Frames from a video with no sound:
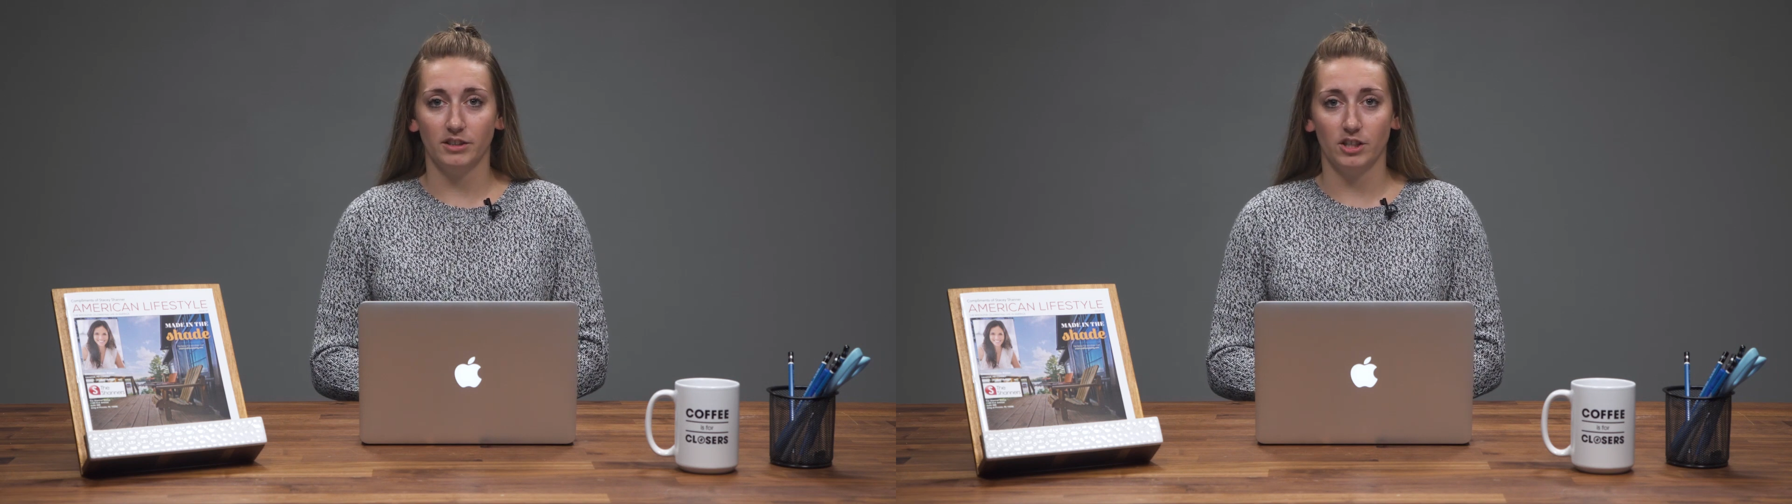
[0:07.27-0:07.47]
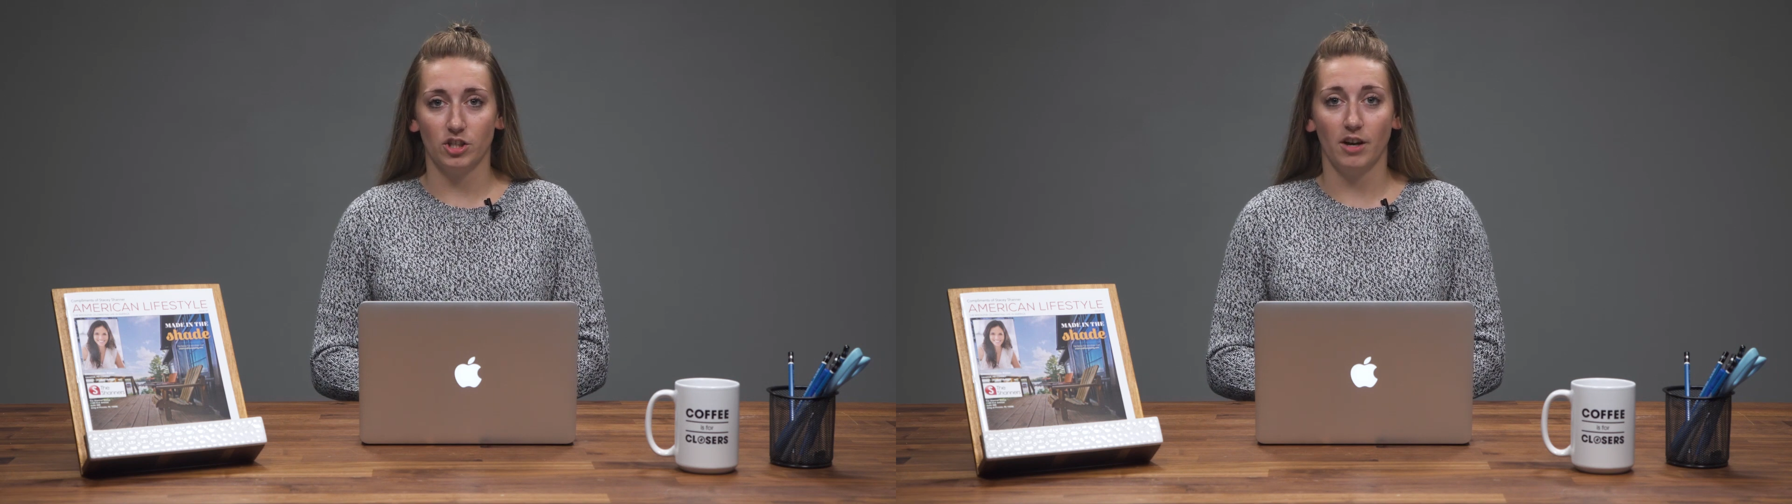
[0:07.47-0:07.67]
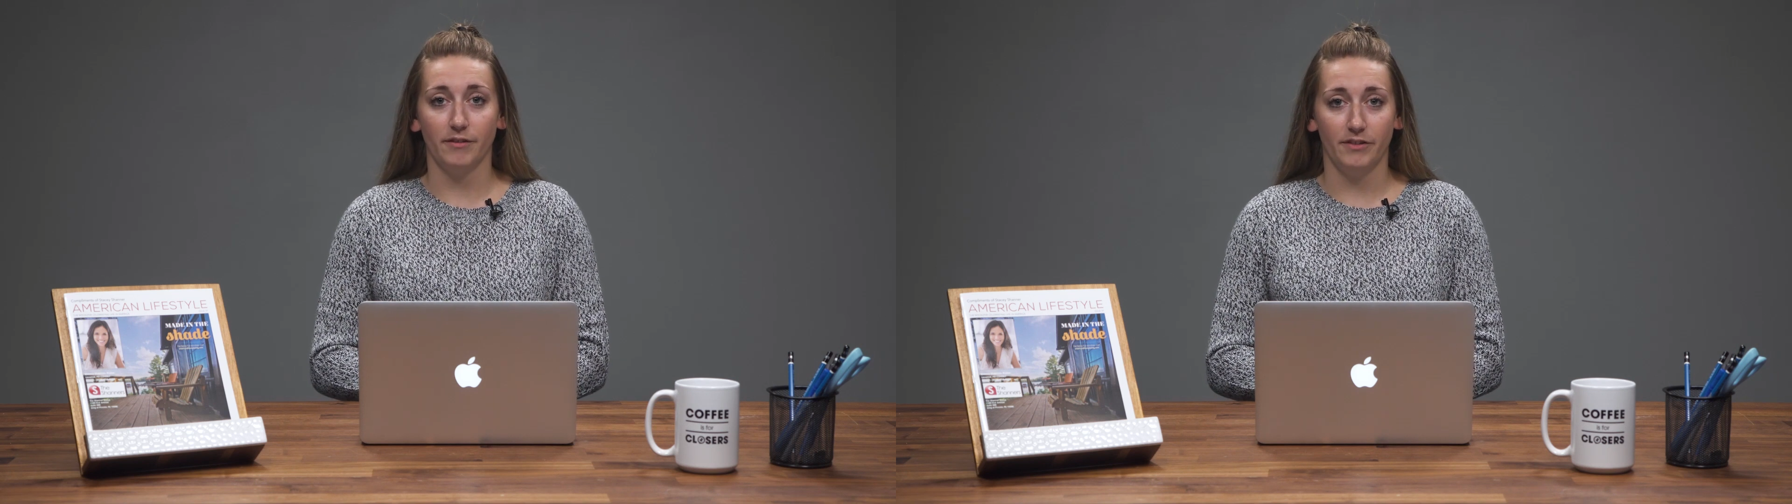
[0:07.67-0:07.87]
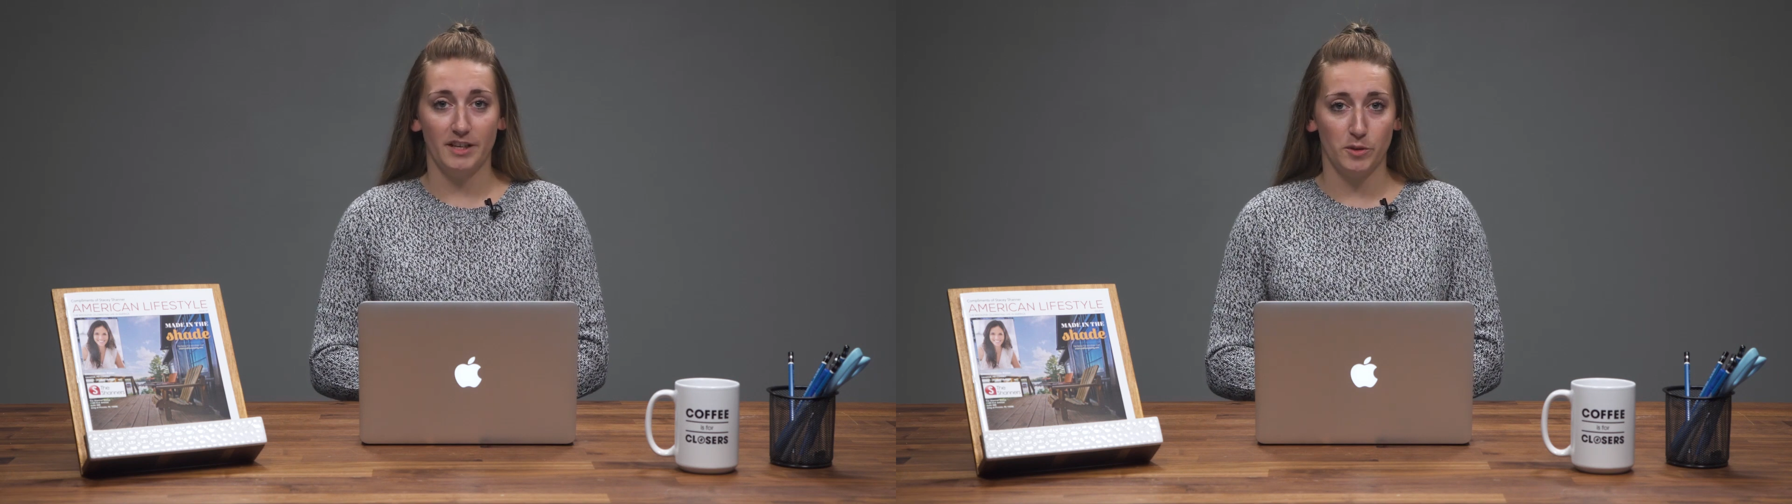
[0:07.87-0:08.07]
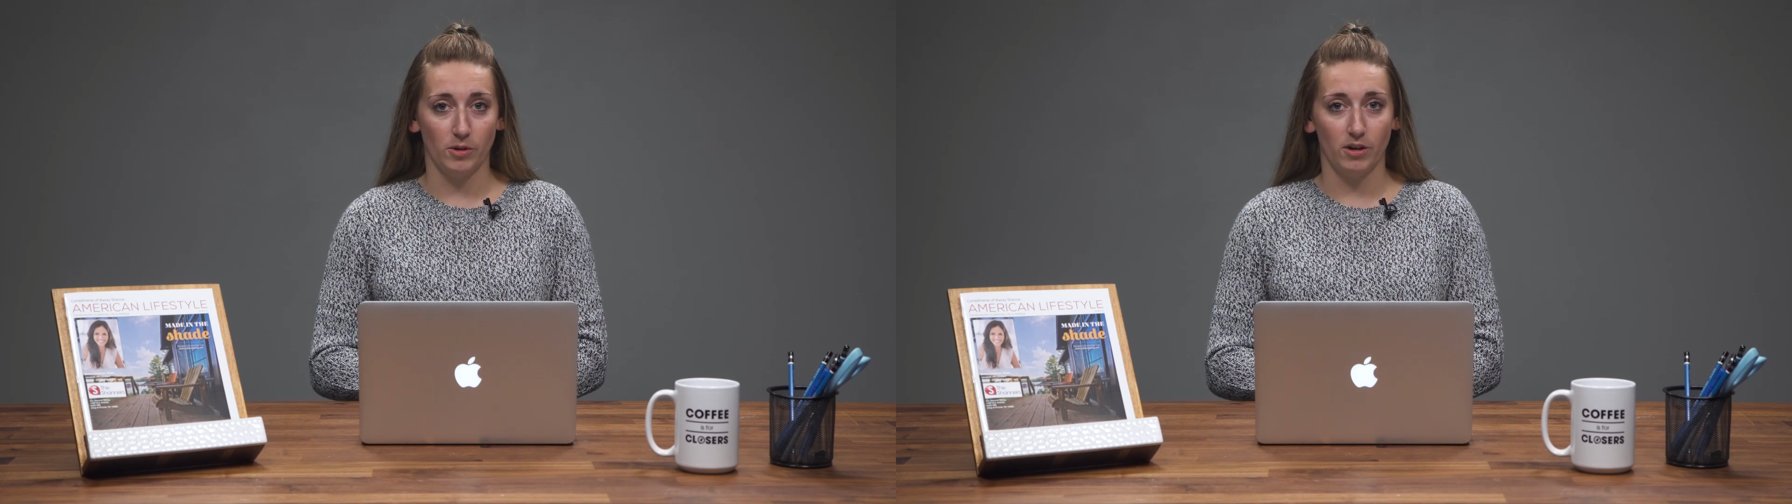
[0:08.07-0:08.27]
Edition on
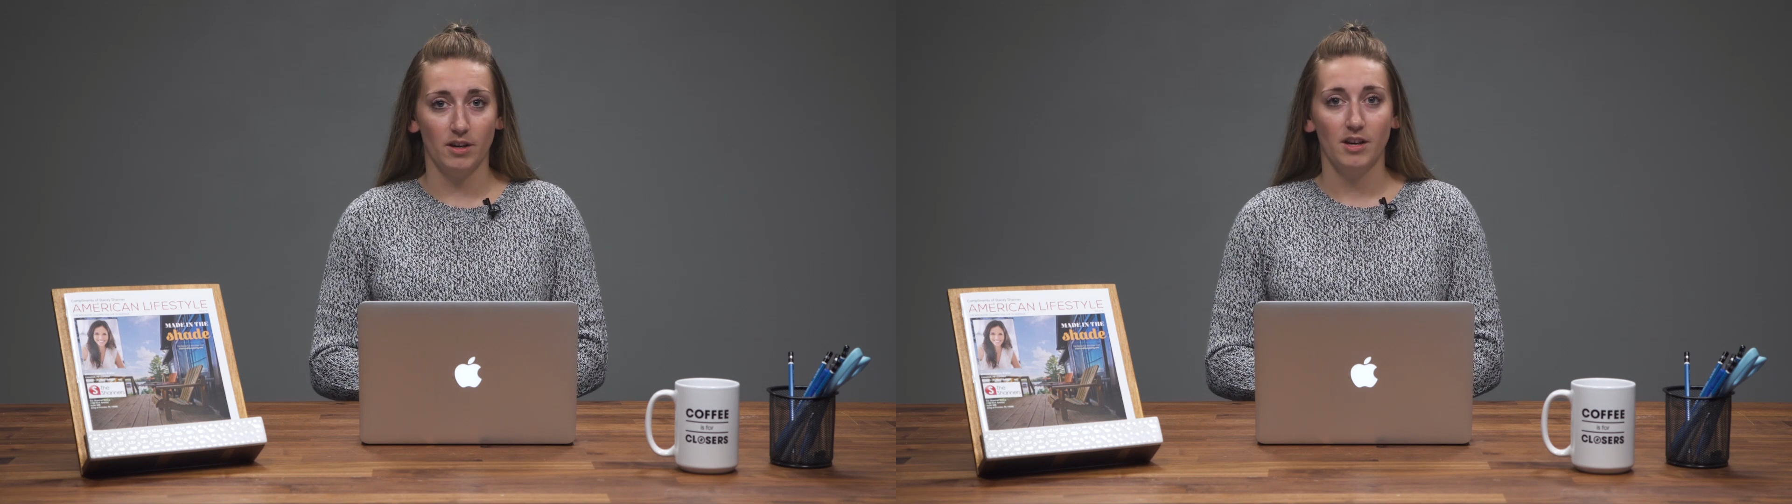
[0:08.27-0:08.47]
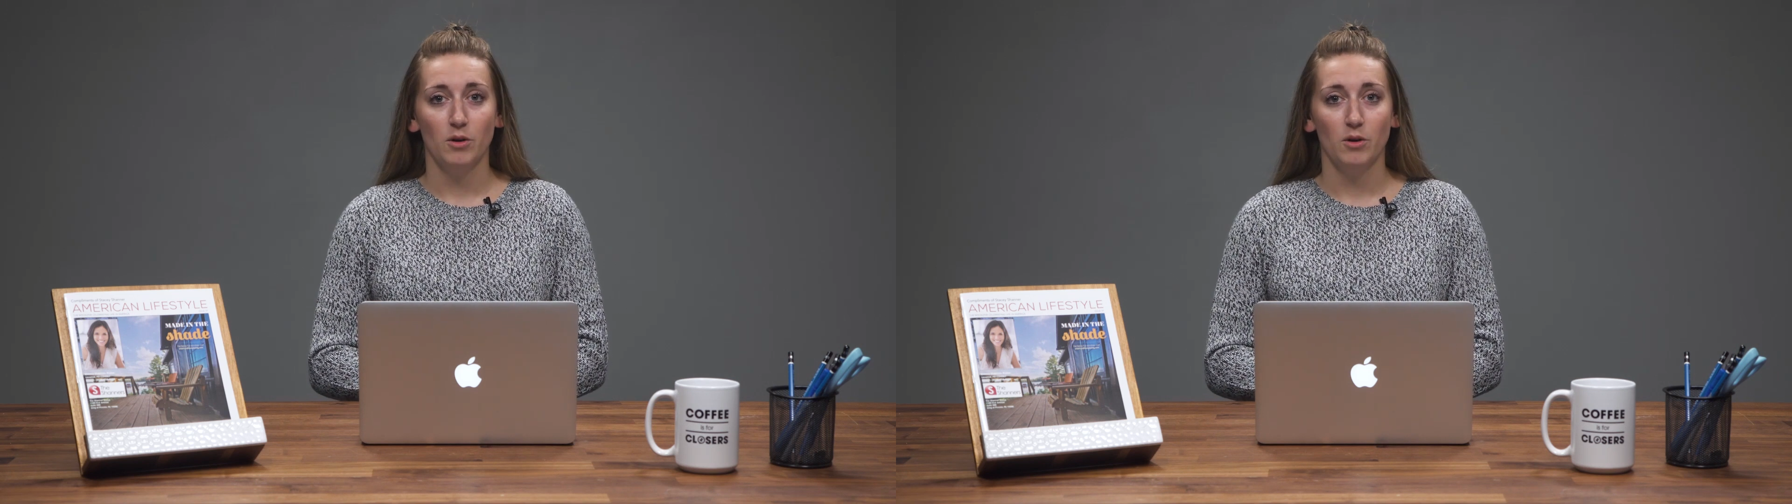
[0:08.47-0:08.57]
Facebook,